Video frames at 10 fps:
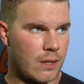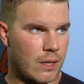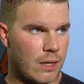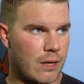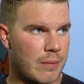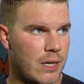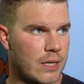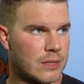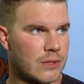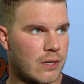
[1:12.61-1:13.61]
Yeah, my
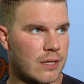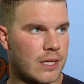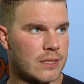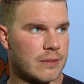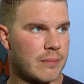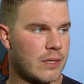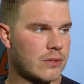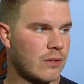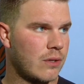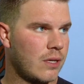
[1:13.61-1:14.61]
next start, I think, is in
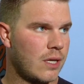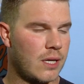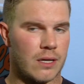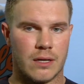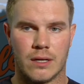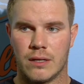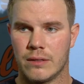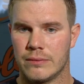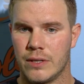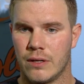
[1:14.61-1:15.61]
Minnesota. And,
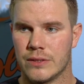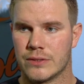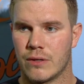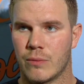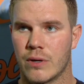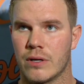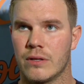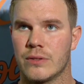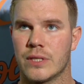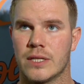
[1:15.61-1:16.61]
you know, I'll start working
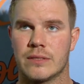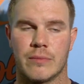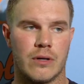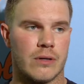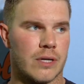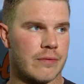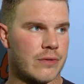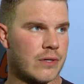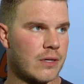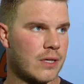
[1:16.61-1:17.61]
on those guys tomorrow.
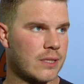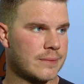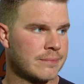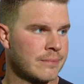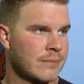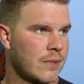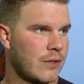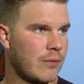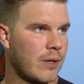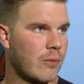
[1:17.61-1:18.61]
After I
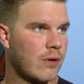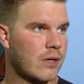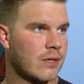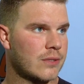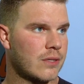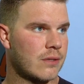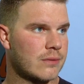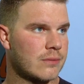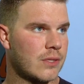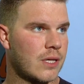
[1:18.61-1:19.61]
do my work, I'll start
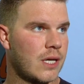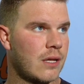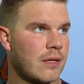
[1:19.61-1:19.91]
looking into